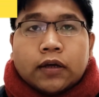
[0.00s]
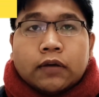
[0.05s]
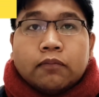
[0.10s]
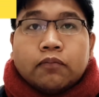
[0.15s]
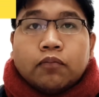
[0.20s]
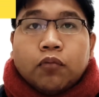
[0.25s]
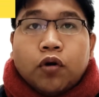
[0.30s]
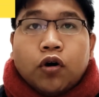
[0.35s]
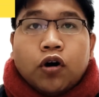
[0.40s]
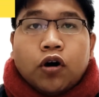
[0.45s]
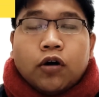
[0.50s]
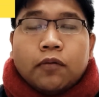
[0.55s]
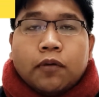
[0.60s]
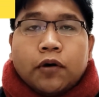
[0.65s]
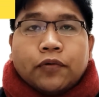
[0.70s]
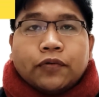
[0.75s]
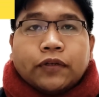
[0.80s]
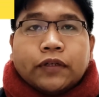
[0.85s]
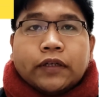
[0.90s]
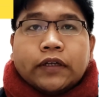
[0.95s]
more
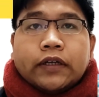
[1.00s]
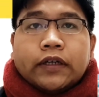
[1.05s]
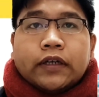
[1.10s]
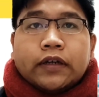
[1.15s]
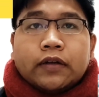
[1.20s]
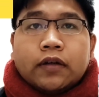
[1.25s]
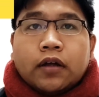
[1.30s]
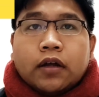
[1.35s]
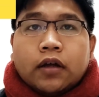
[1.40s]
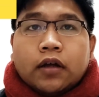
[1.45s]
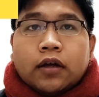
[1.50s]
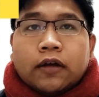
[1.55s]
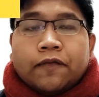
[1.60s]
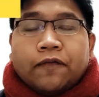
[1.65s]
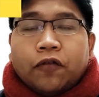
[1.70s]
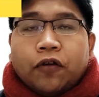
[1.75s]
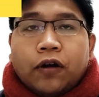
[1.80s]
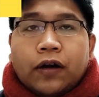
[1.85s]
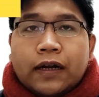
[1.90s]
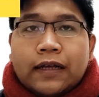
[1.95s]
about the
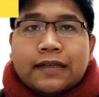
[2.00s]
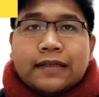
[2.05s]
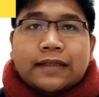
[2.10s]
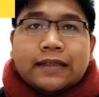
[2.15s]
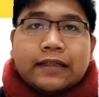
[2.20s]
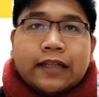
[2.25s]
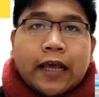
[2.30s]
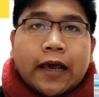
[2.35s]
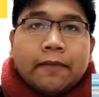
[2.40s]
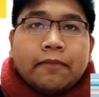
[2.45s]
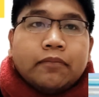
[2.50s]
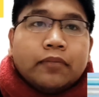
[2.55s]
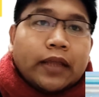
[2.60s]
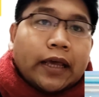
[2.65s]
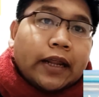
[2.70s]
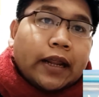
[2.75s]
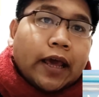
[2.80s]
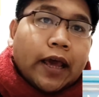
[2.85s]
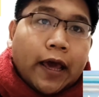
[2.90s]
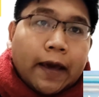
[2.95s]
foreign debt
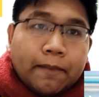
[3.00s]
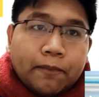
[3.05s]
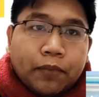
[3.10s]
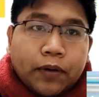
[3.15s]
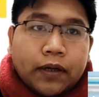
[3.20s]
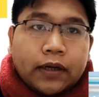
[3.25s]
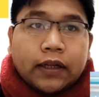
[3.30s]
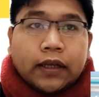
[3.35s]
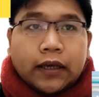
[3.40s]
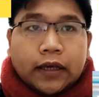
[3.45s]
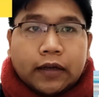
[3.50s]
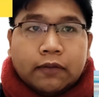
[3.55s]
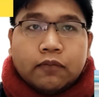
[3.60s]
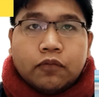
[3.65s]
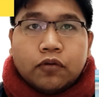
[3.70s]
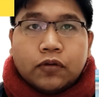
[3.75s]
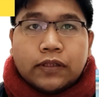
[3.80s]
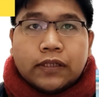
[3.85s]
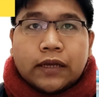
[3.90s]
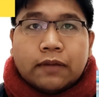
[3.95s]
that happened in
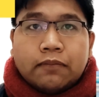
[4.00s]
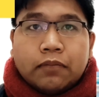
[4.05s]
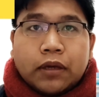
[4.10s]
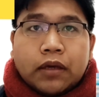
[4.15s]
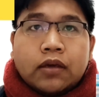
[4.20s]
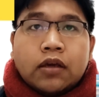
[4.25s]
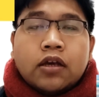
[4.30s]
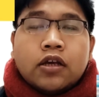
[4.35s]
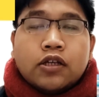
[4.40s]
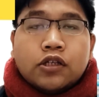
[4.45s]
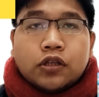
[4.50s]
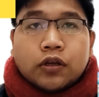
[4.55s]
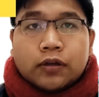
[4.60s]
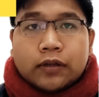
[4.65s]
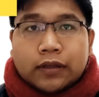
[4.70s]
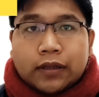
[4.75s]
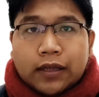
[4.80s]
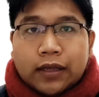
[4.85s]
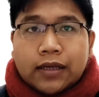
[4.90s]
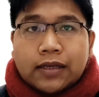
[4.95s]
Mozambique. So
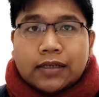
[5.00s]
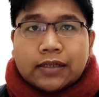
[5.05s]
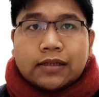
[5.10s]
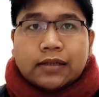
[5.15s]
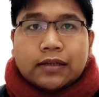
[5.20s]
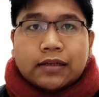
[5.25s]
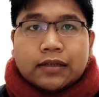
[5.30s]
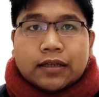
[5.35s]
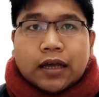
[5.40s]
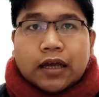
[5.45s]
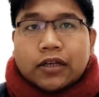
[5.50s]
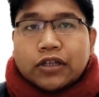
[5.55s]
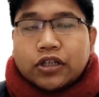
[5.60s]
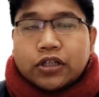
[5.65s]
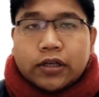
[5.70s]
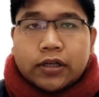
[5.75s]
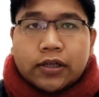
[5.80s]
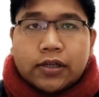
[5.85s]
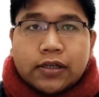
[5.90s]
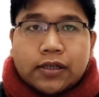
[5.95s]
these
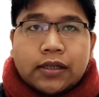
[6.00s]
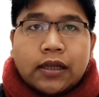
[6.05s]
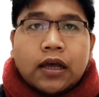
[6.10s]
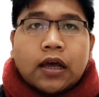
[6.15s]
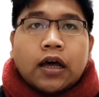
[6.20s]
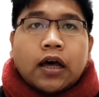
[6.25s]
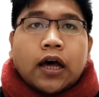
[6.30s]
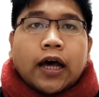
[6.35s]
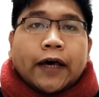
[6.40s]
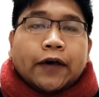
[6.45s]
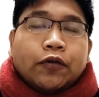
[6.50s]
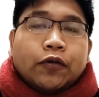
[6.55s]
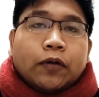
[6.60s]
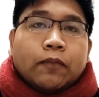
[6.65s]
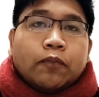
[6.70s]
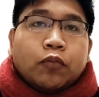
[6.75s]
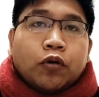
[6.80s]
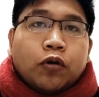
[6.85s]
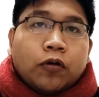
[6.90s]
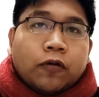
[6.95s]
discussions, I
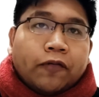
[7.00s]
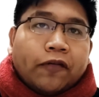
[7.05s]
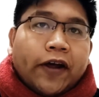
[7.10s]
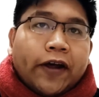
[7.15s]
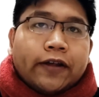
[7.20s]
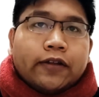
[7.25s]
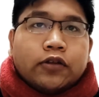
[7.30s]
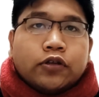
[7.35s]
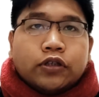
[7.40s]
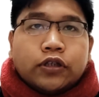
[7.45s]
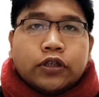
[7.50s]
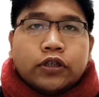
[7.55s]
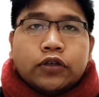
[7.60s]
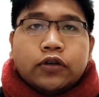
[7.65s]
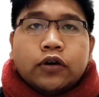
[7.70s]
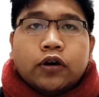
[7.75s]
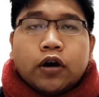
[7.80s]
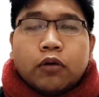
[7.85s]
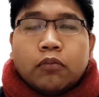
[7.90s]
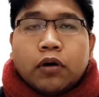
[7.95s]
will provide to
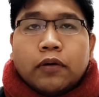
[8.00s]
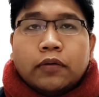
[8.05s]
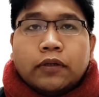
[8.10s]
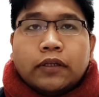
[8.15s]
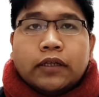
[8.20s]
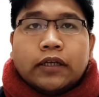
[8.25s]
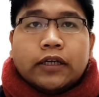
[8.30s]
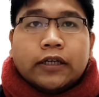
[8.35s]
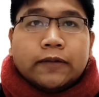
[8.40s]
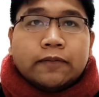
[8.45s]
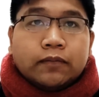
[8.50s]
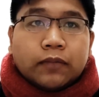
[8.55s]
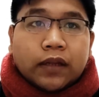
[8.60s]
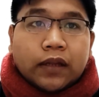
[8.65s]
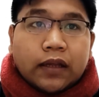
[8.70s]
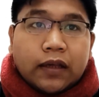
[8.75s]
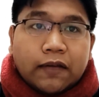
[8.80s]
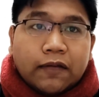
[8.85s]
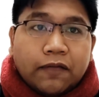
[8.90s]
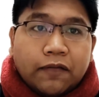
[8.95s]
you about the
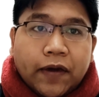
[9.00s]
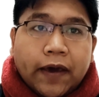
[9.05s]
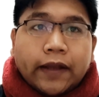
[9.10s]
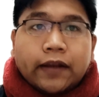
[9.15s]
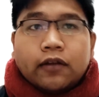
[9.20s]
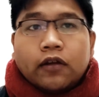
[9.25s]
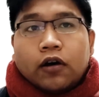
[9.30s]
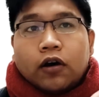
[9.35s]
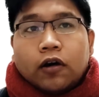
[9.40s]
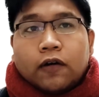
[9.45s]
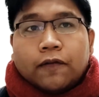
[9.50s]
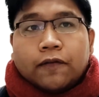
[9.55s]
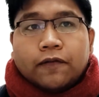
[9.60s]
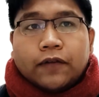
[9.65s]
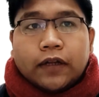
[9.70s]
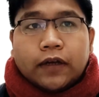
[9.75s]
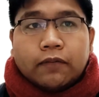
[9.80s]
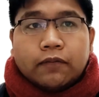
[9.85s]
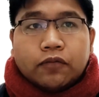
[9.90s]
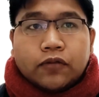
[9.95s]
effect of
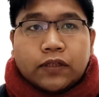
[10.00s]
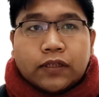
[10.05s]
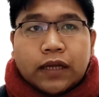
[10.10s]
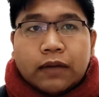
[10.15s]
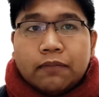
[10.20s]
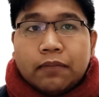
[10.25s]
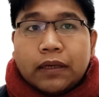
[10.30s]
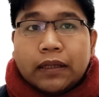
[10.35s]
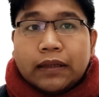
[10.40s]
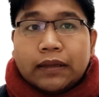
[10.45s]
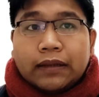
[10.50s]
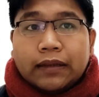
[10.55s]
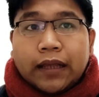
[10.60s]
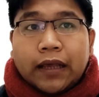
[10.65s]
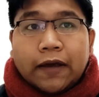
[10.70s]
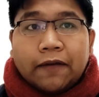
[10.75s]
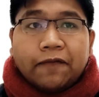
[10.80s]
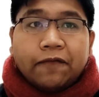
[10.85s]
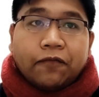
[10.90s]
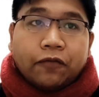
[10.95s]
the Mozambique
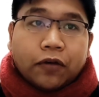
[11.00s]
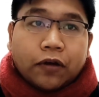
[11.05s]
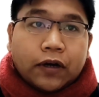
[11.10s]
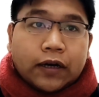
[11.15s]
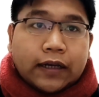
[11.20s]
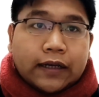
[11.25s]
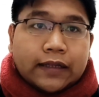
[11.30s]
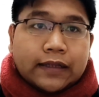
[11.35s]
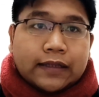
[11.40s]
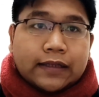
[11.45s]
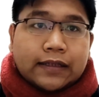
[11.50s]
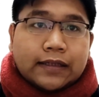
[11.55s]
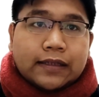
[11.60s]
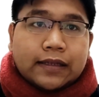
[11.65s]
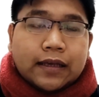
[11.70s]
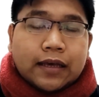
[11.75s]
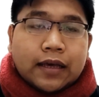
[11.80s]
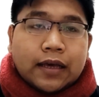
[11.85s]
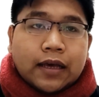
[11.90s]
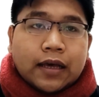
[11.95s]
debt foreign
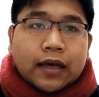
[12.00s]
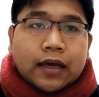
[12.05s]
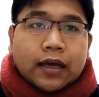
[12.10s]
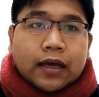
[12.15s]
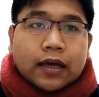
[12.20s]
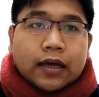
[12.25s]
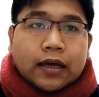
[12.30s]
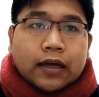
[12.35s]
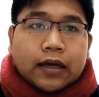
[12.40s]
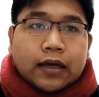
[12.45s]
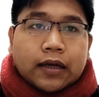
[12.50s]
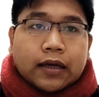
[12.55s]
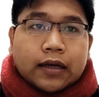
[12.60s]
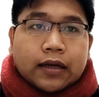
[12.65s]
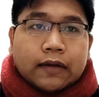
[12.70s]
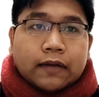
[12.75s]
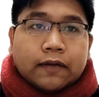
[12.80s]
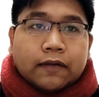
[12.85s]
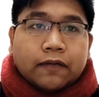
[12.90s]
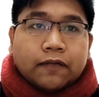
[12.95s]

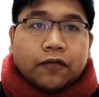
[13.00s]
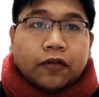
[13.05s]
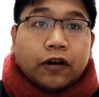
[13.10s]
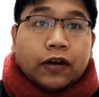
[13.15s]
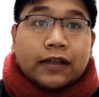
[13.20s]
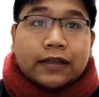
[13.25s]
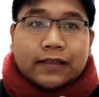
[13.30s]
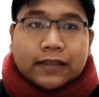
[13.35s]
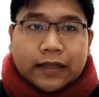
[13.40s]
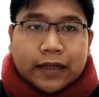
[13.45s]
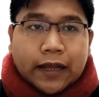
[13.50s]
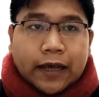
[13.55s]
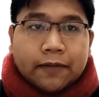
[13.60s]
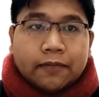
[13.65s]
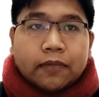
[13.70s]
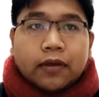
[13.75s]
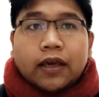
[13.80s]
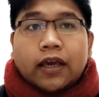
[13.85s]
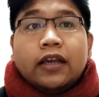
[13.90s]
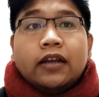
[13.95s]
debt
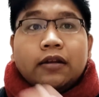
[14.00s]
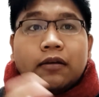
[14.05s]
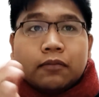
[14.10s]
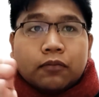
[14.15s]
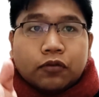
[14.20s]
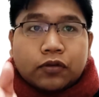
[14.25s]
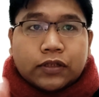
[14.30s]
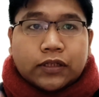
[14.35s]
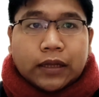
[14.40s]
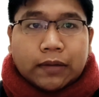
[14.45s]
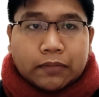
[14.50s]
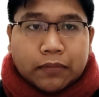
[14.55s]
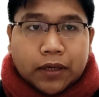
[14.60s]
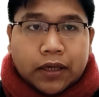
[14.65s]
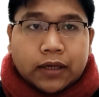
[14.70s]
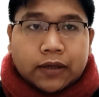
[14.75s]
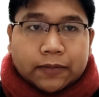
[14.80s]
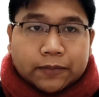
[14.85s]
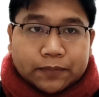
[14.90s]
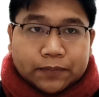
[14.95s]
in Mozambique